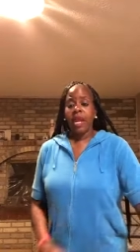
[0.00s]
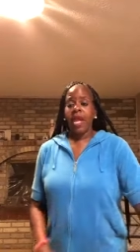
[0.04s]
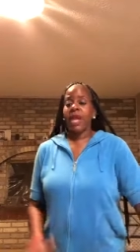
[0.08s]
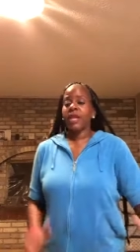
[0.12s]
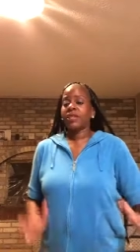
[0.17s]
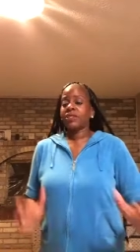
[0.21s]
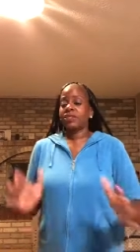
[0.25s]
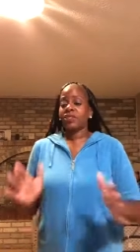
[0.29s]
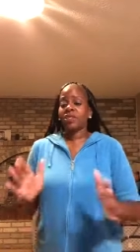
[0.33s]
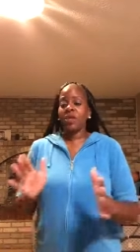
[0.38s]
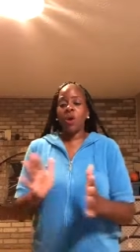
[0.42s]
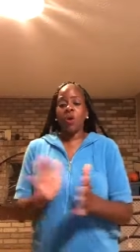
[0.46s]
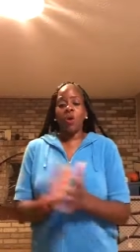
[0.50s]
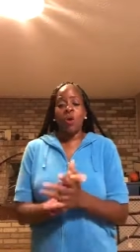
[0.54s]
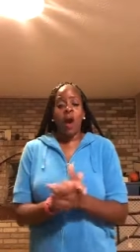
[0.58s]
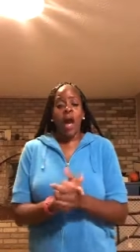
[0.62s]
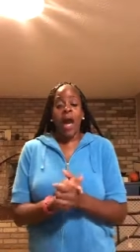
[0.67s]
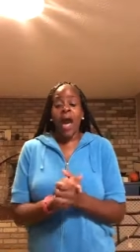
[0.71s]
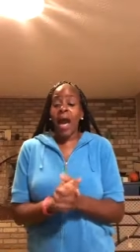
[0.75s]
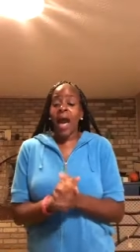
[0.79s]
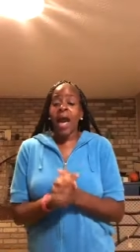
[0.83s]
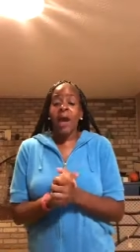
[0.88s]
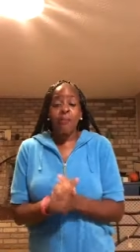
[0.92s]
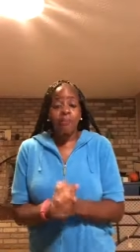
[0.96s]
And so
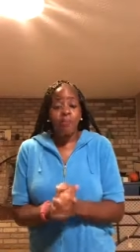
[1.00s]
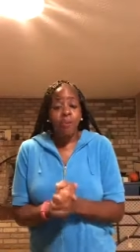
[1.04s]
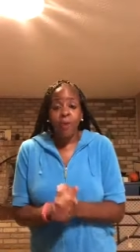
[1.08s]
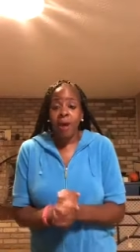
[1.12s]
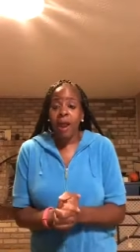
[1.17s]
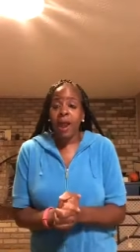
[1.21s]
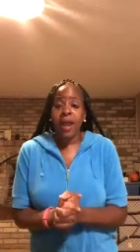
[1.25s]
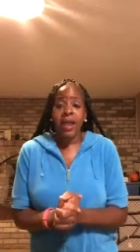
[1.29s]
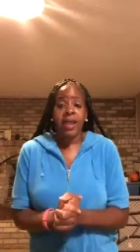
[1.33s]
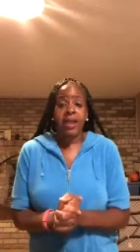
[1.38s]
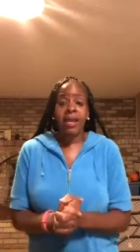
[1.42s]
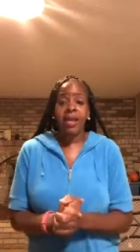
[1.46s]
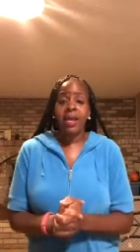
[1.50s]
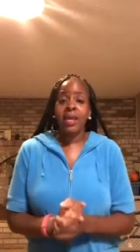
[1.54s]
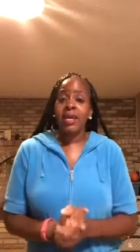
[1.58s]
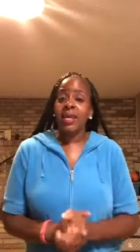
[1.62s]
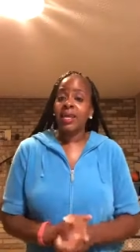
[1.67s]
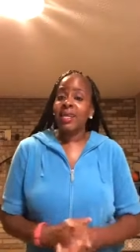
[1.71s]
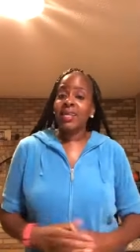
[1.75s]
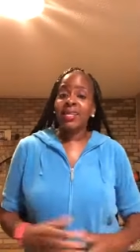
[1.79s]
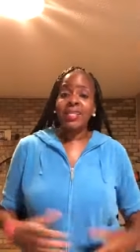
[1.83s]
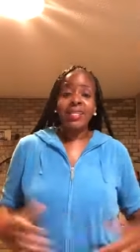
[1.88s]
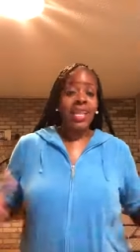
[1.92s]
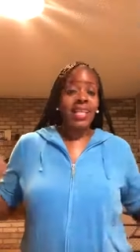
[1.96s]
I pray
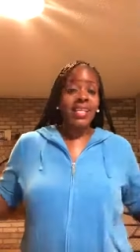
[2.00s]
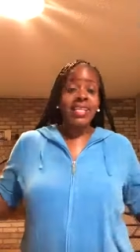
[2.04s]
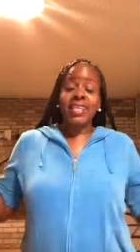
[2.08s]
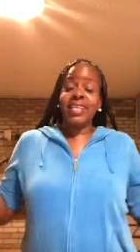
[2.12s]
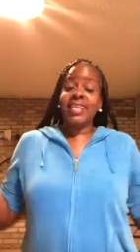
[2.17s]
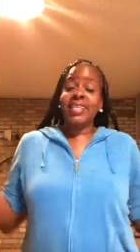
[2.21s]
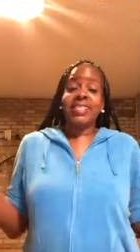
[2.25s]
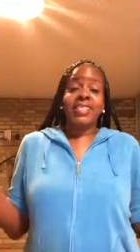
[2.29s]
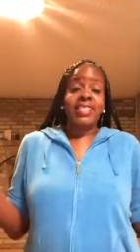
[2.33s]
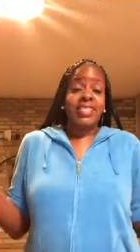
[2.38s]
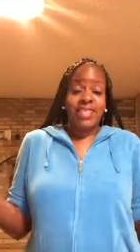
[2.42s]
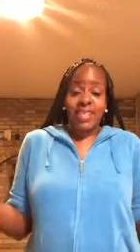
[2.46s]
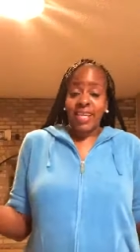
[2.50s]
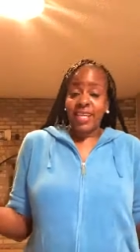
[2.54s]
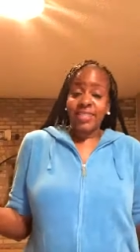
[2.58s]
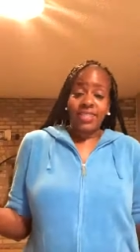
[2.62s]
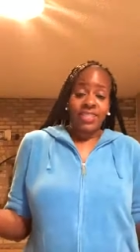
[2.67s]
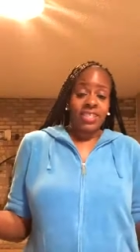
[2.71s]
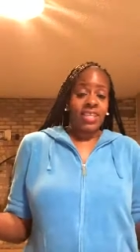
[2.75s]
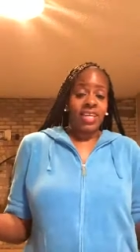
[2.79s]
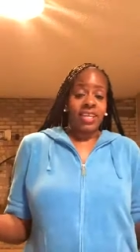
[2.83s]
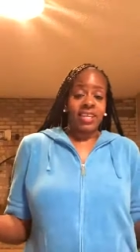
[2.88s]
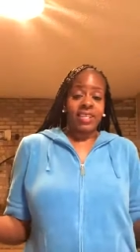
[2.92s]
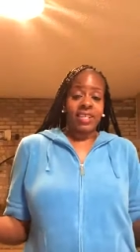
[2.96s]
that this
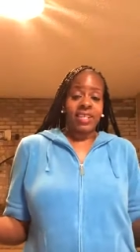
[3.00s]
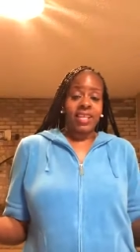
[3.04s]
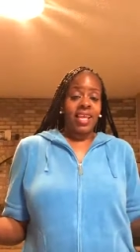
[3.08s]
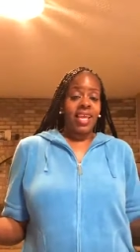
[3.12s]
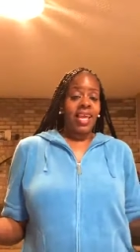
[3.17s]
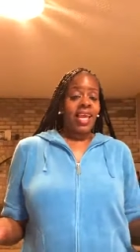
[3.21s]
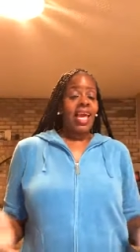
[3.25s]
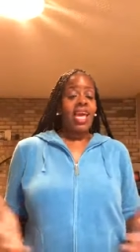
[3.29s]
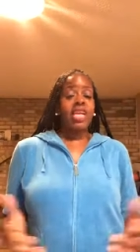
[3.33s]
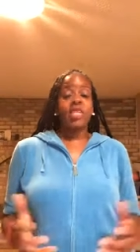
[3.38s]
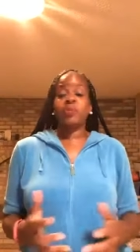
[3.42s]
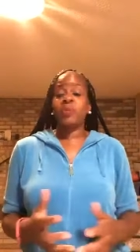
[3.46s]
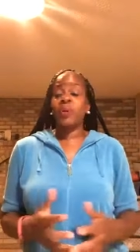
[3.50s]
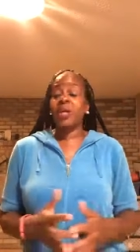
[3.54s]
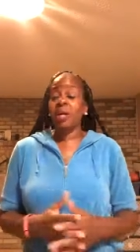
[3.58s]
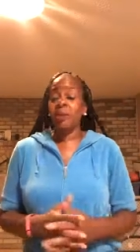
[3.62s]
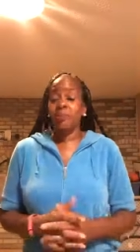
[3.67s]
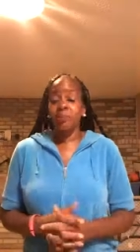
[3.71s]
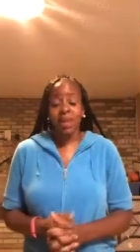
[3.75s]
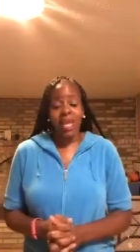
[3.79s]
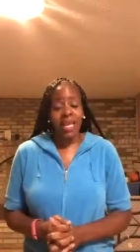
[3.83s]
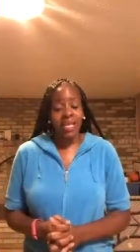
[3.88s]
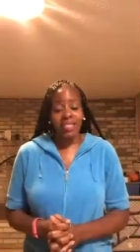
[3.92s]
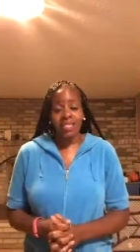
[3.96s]
teaching has been a
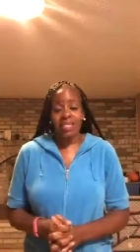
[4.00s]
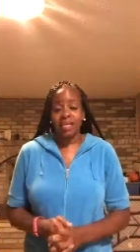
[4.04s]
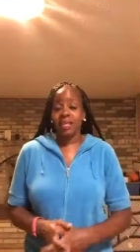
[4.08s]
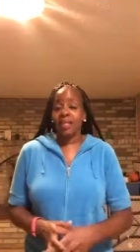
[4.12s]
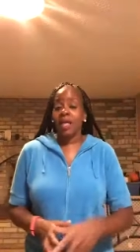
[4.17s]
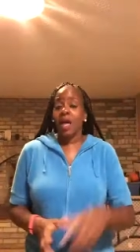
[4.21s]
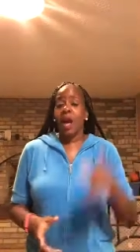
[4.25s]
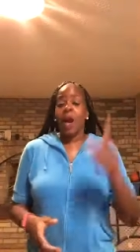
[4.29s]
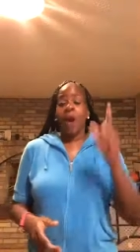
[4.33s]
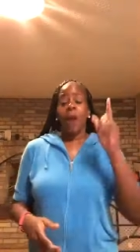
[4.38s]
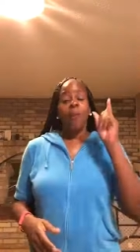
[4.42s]
blessing.